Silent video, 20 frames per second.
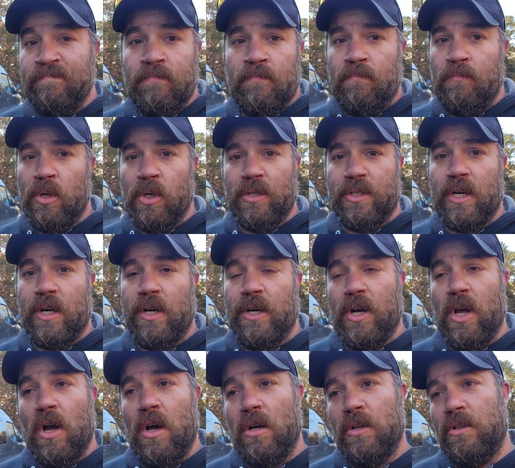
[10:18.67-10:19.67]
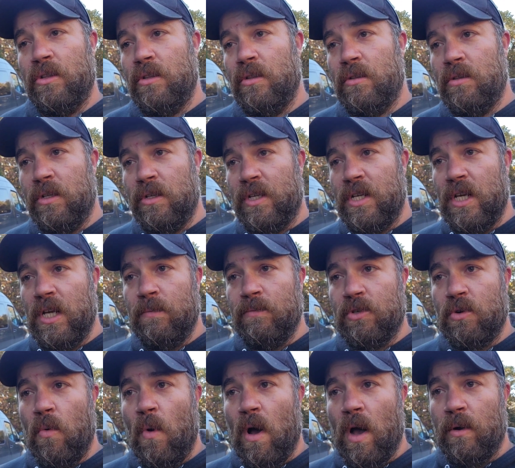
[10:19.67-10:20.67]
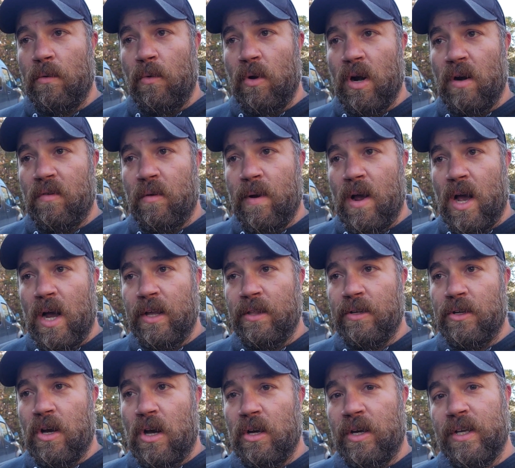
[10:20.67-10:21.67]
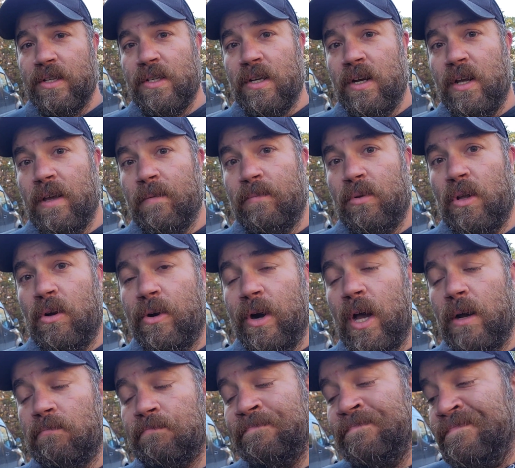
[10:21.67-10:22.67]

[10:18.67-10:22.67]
military dog, the team, squad, whatever behind the dog isn't going to get blown up.